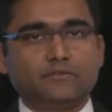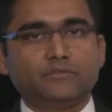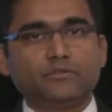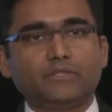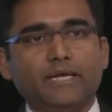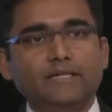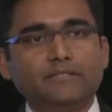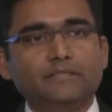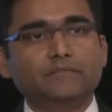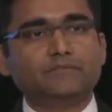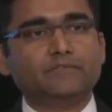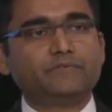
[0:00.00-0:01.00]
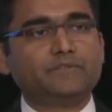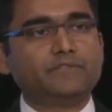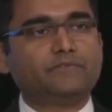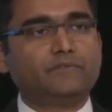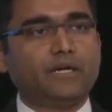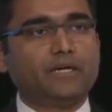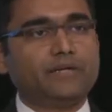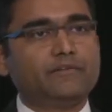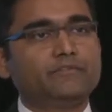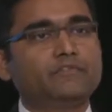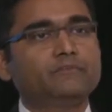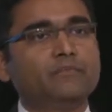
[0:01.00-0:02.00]
So
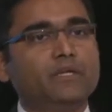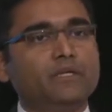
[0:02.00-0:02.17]
1955,